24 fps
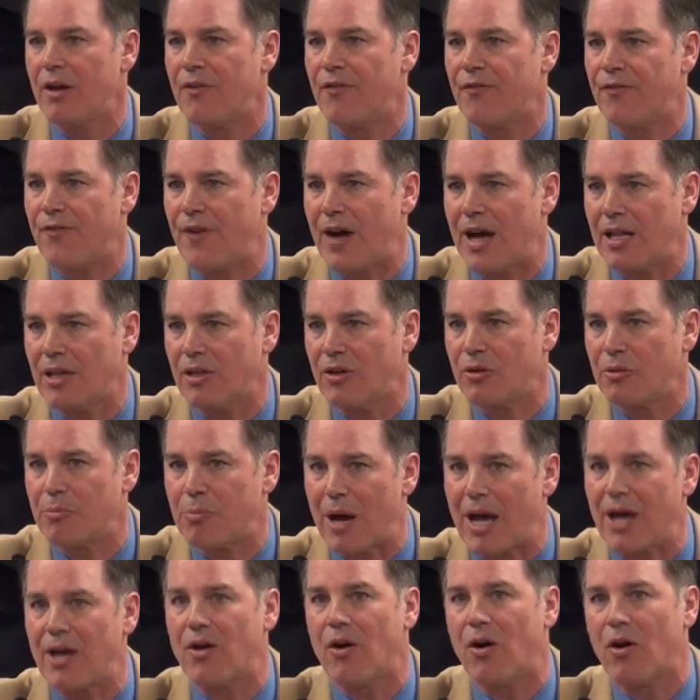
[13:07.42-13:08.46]

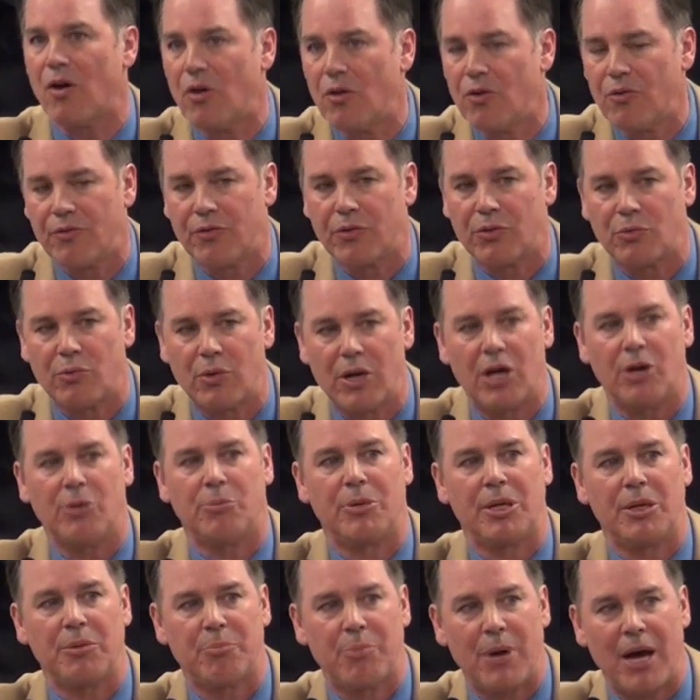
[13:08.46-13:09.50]
followed by
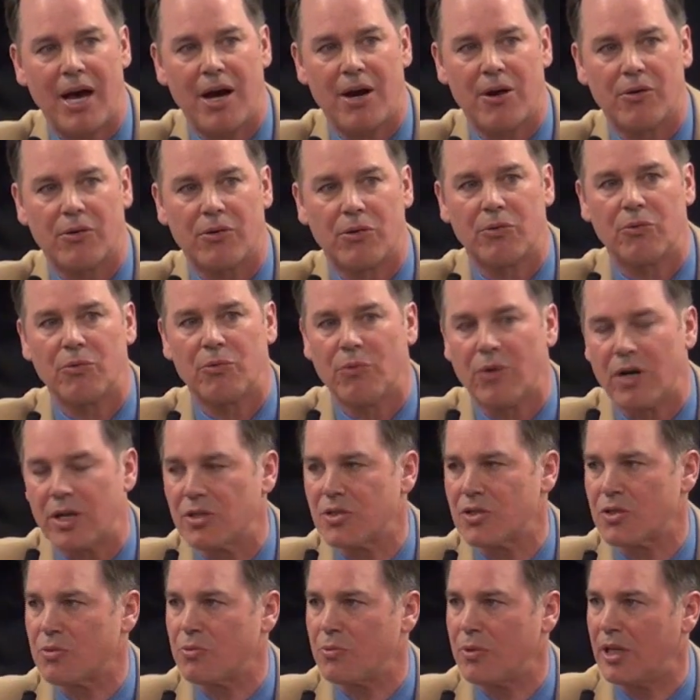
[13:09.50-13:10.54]
overwhelming power
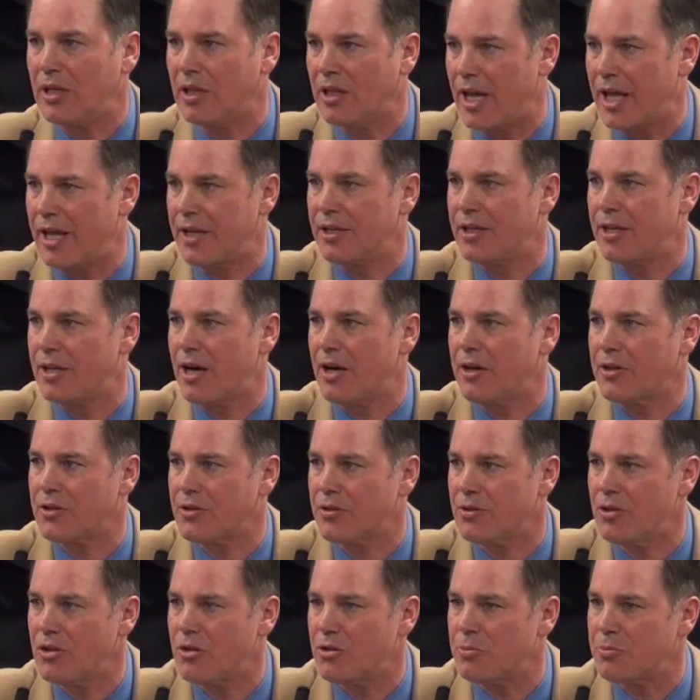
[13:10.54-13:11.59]
once we landed our
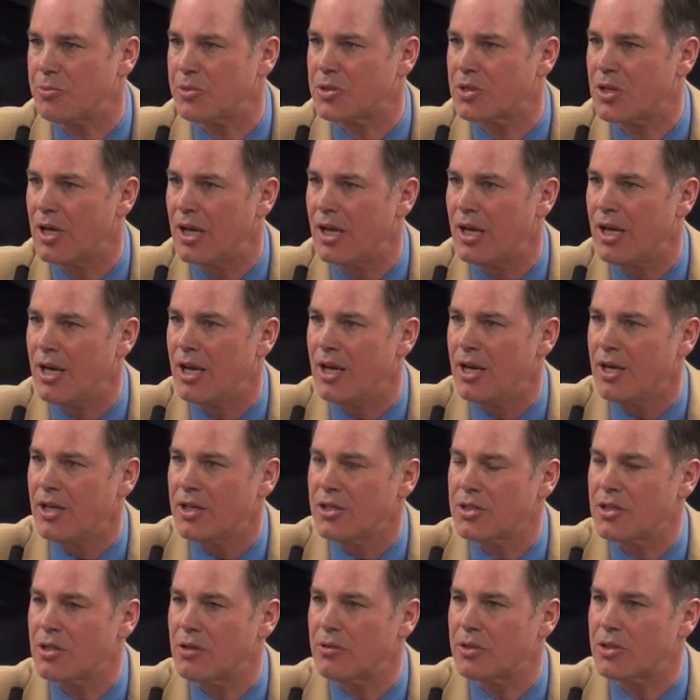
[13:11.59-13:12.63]
troops.
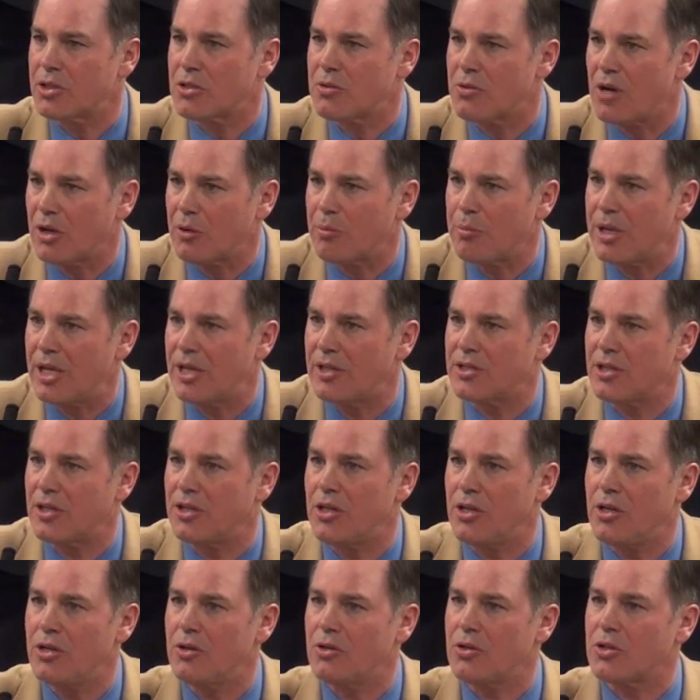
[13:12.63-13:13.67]
So it struck me as
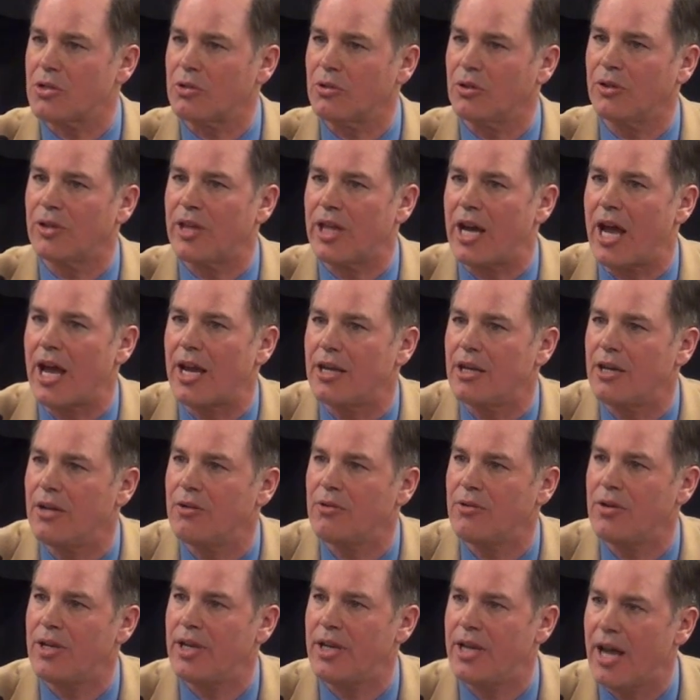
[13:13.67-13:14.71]
unusual that I
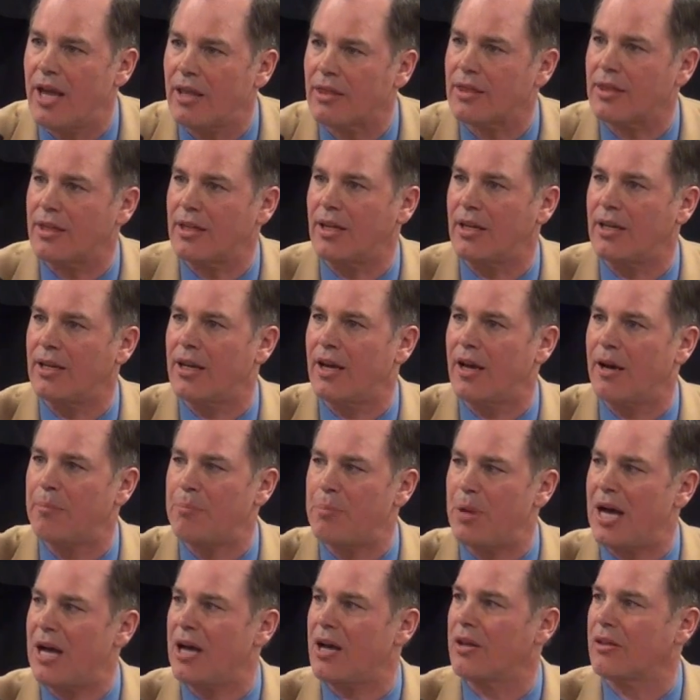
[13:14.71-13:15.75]
knew nothing
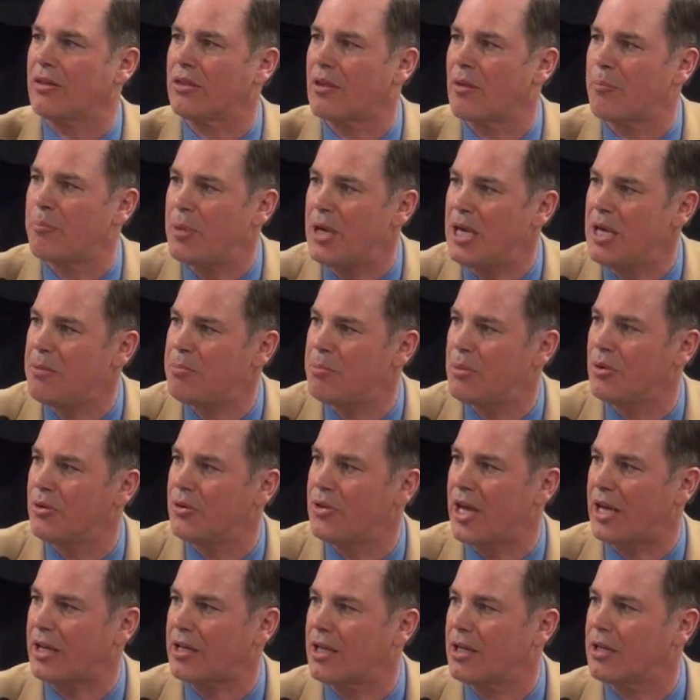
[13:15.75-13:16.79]
about the
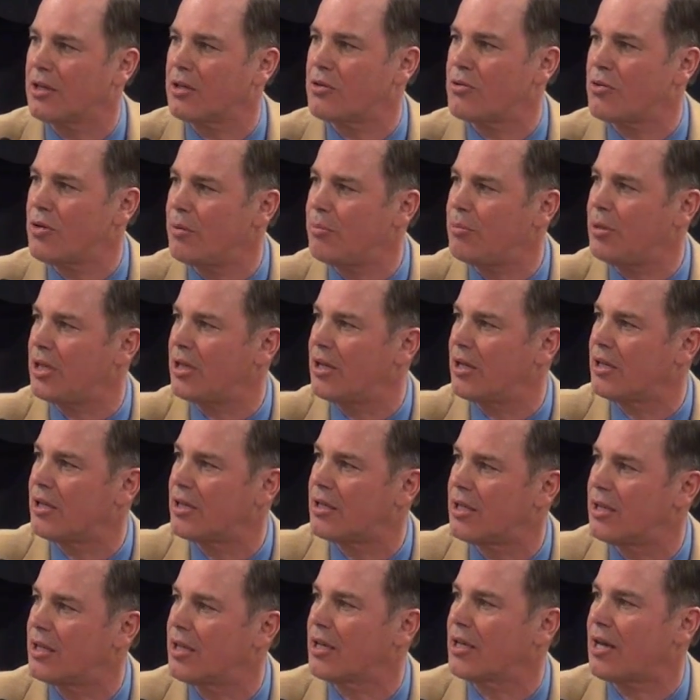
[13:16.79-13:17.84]
people that
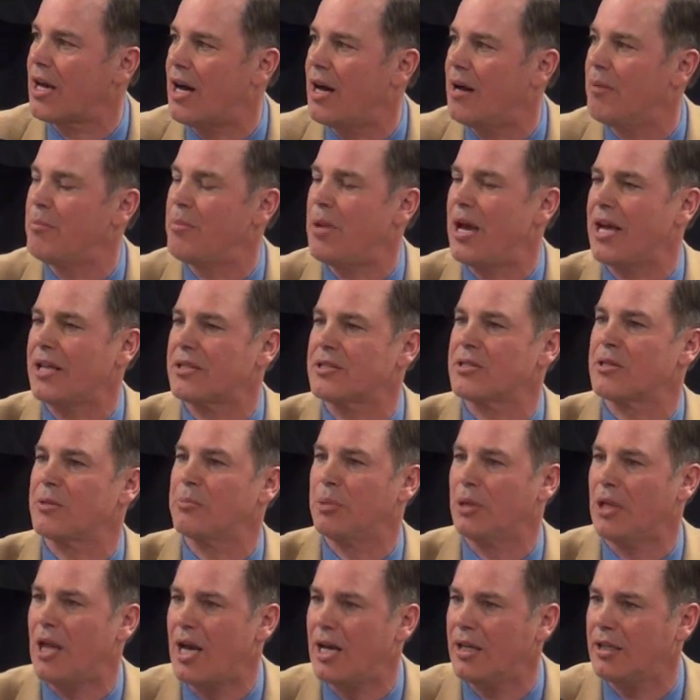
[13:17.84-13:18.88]
contributed to the combat
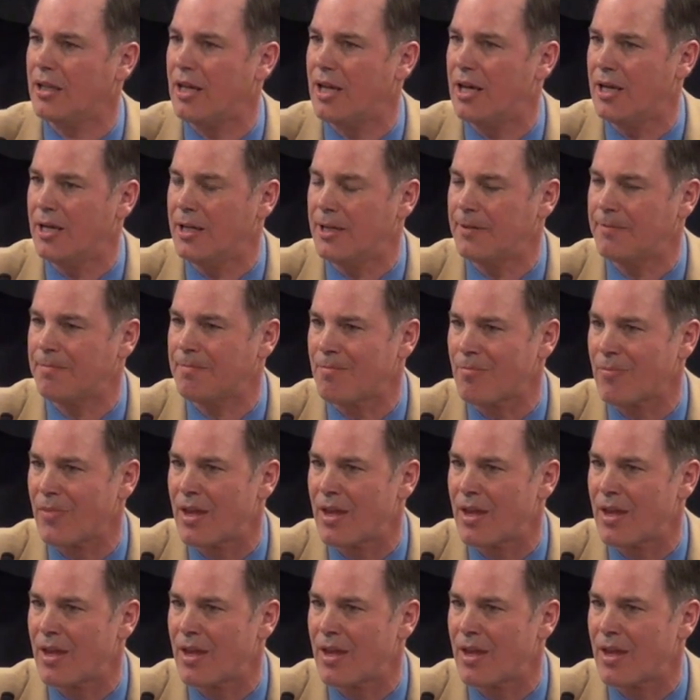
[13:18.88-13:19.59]
supply line.